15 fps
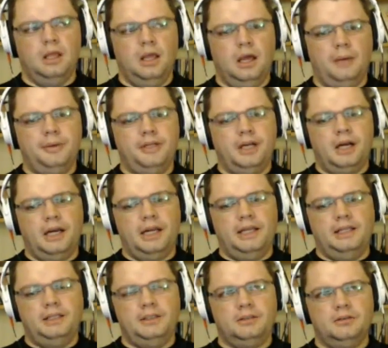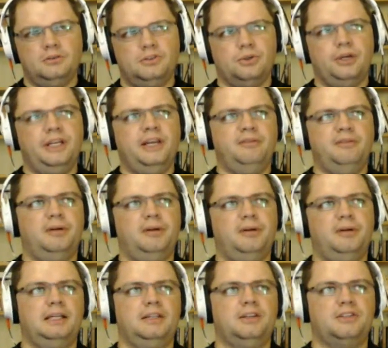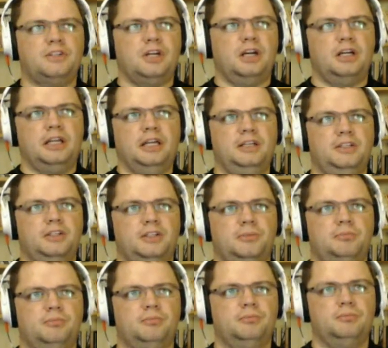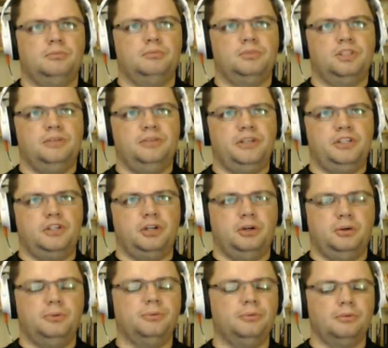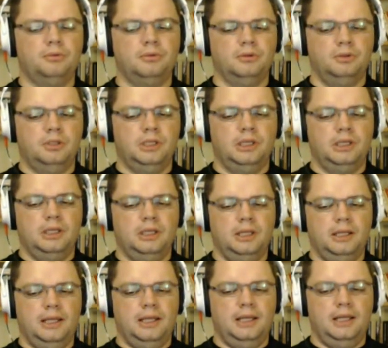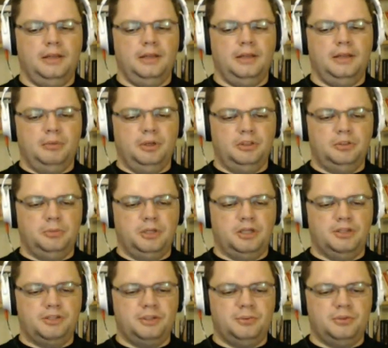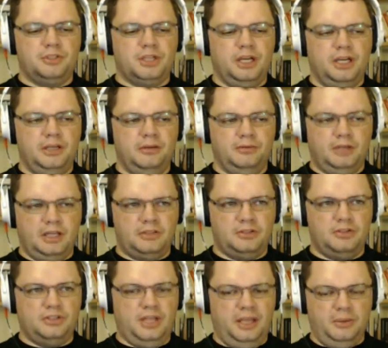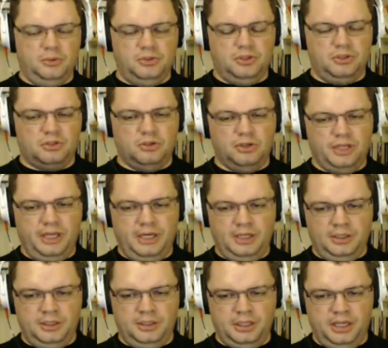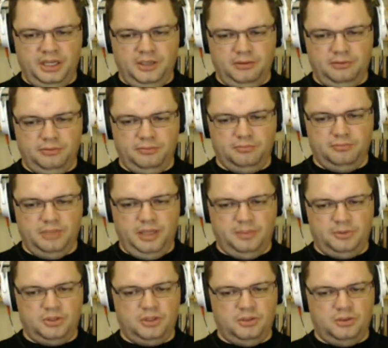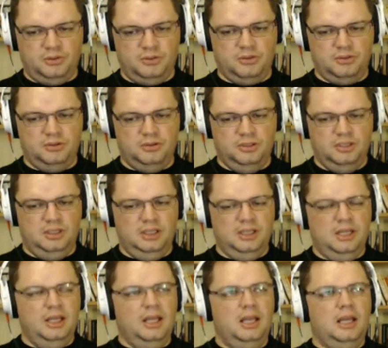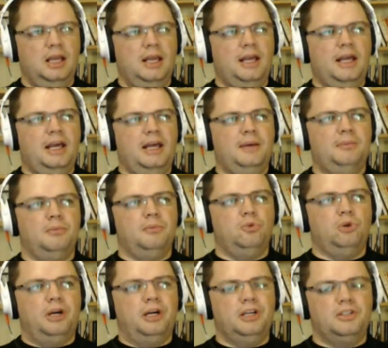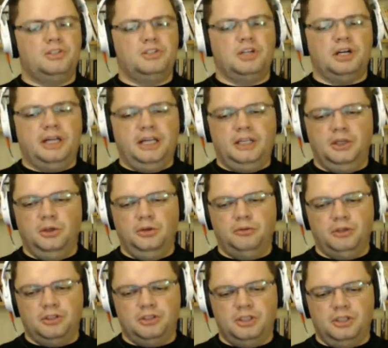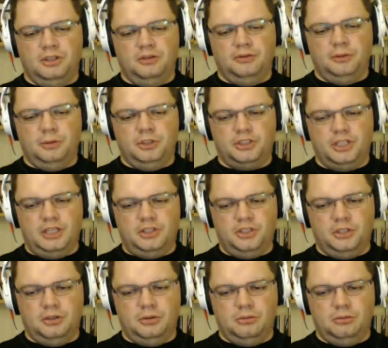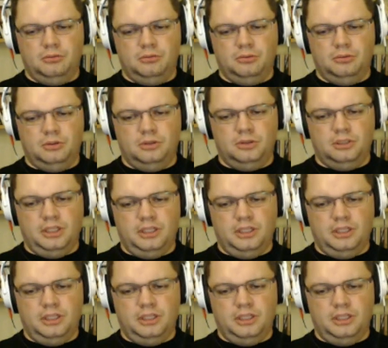mean, I never really liked the Stargate TV show that much, because it was kind of, as you say, it was just cookie cutter kind of episodes. Whereas Stargate Universe, I don't know if you watched that show, Dave.